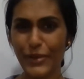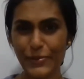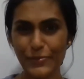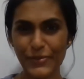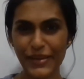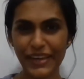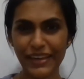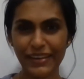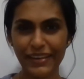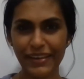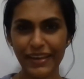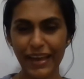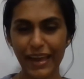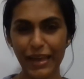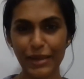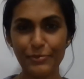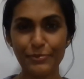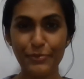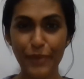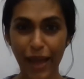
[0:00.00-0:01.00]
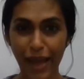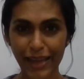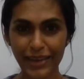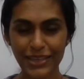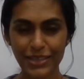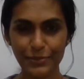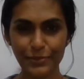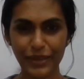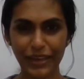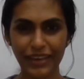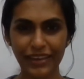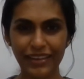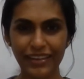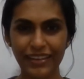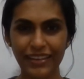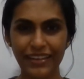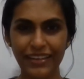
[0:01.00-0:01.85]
epidemic and pandemic.